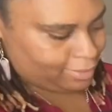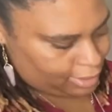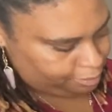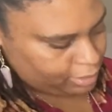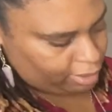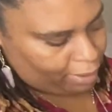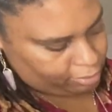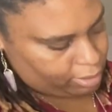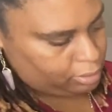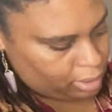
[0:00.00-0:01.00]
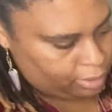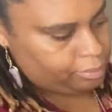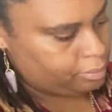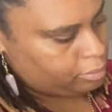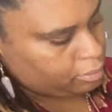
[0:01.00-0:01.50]
excessive amounts of
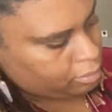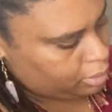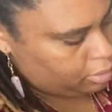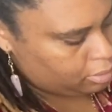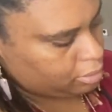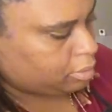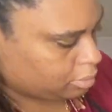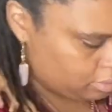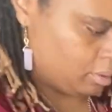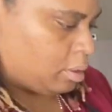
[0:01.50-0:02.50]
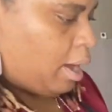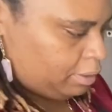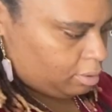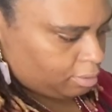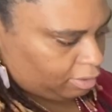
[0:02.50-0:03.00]
frizz no matter what their
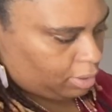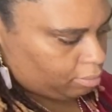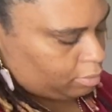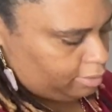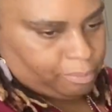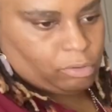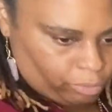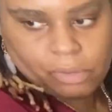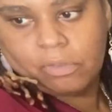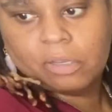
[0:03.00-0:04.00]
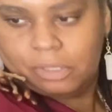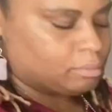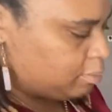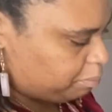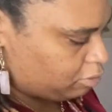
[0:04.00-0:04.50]
hair texture is.
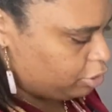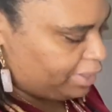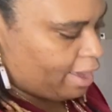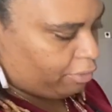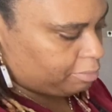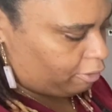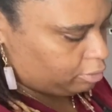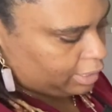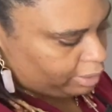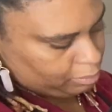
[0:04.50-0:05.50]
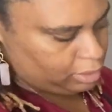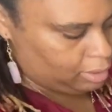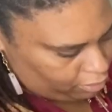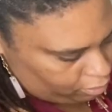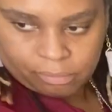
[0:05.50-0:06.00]
But I
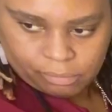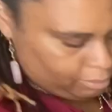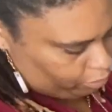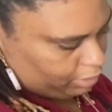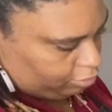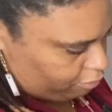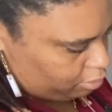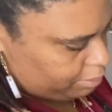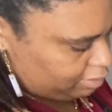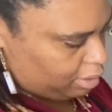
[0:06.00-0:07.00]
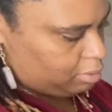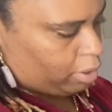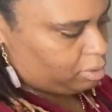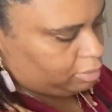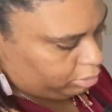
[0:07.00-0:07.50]
did notice that when I'm
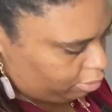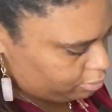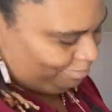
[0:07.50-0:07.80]
cleaning up